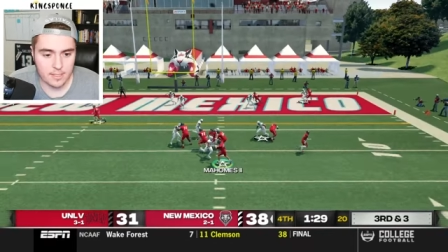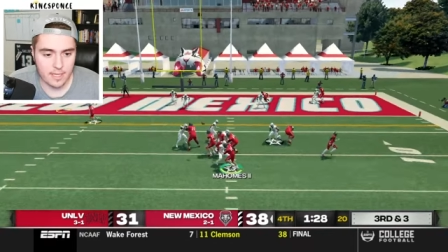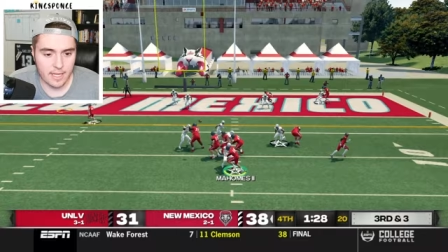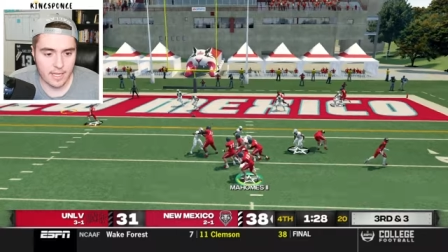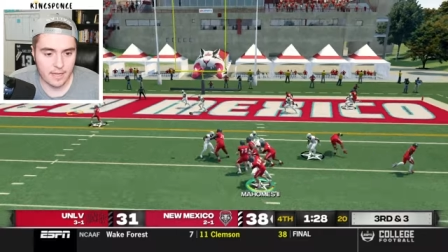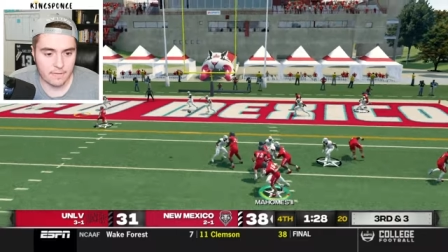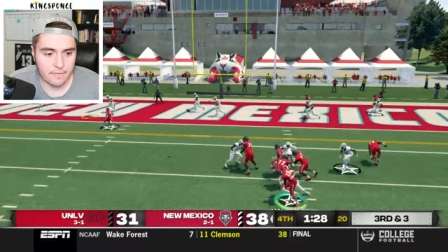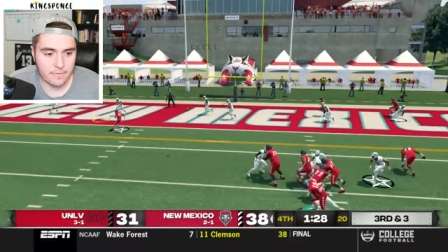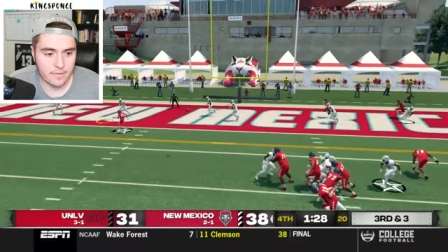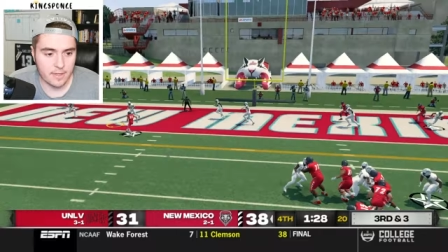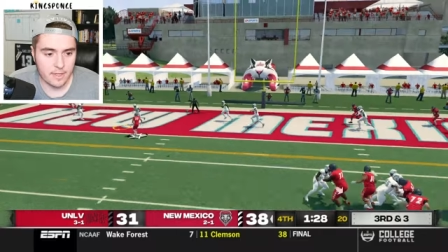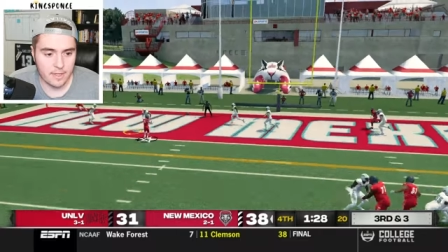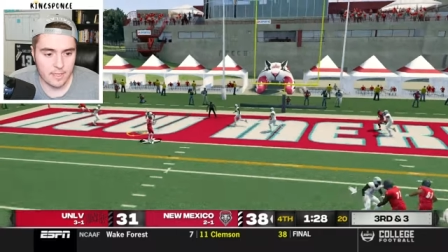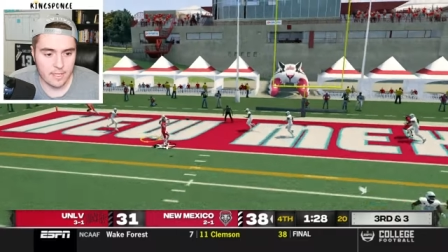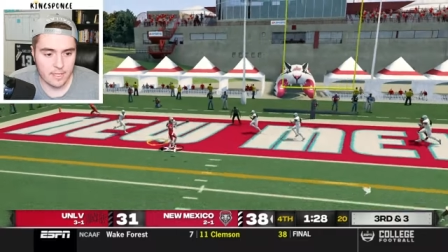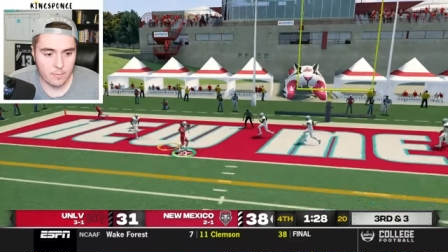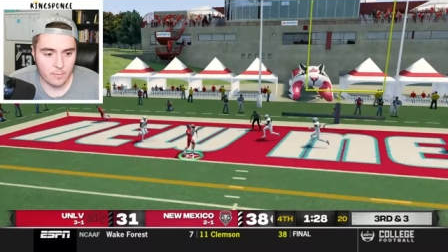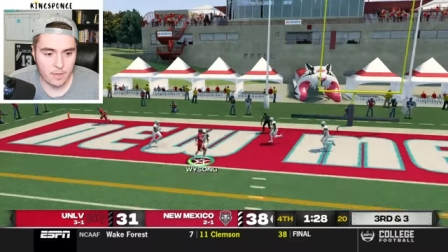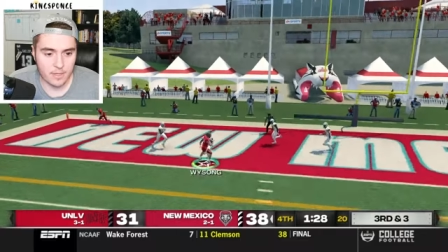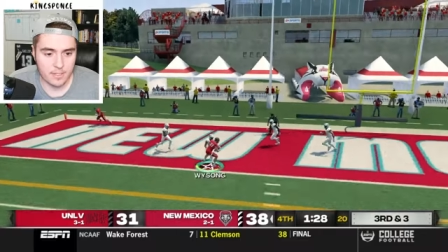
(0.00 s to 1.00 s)
left
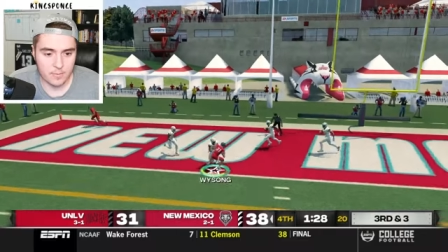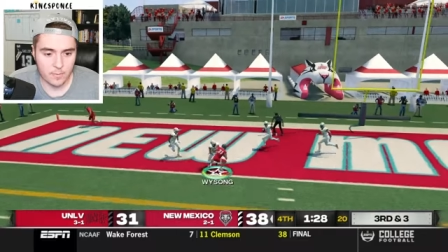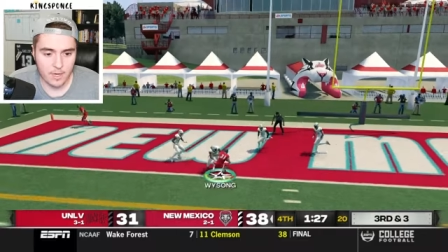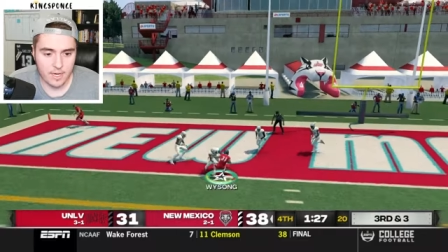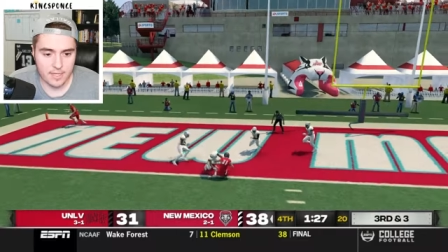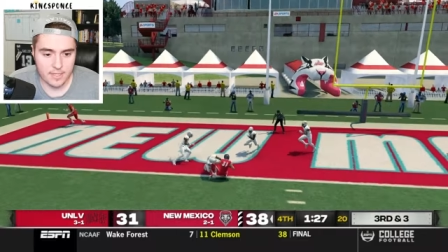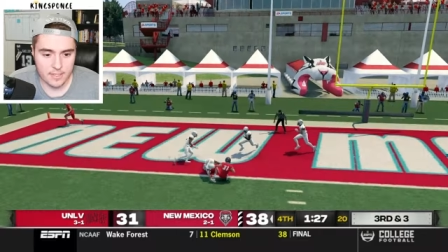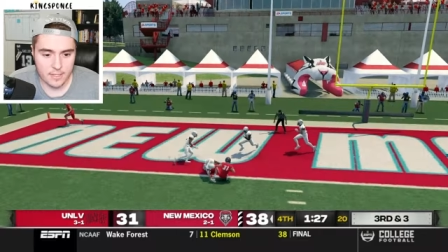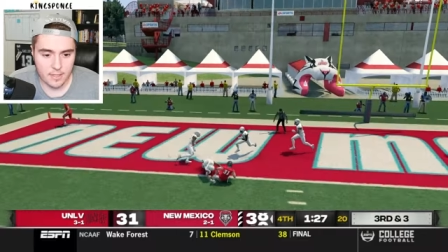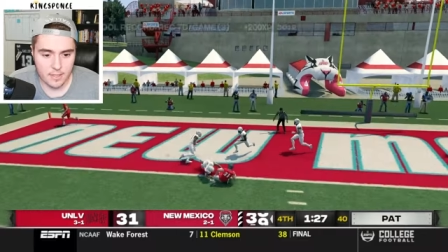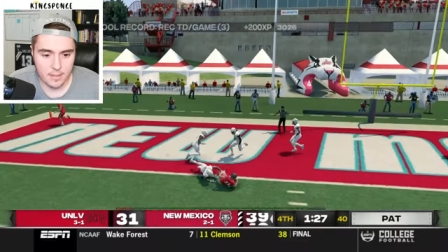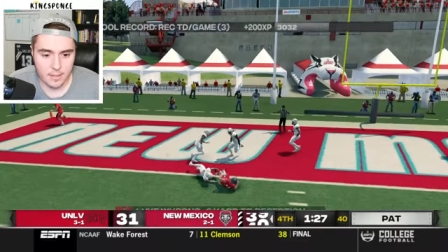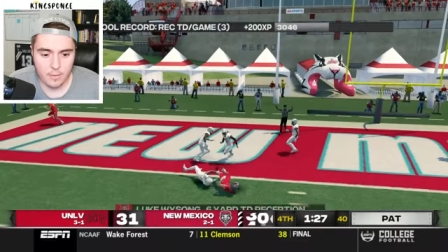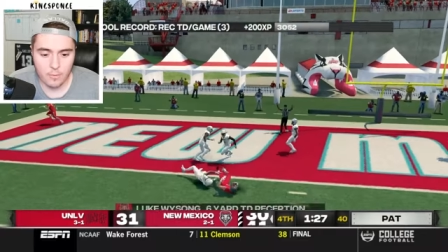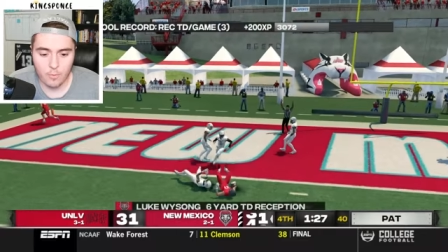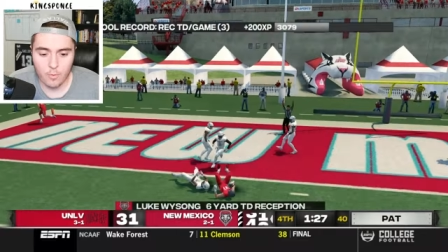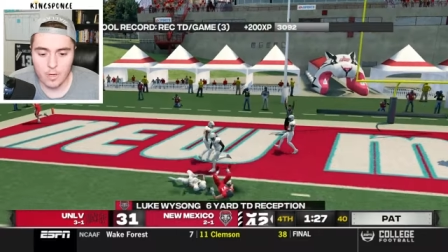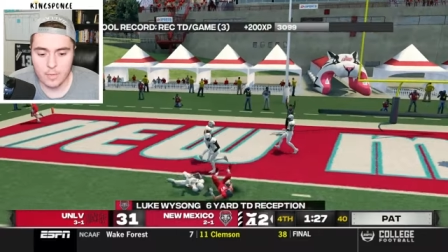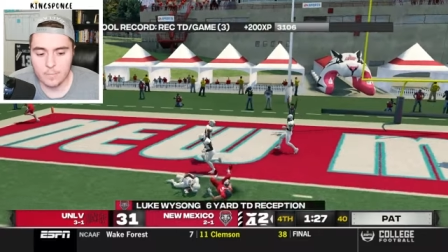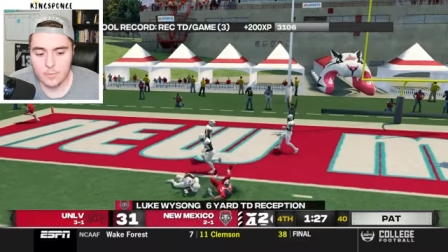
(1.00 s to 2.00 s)
he wants Song one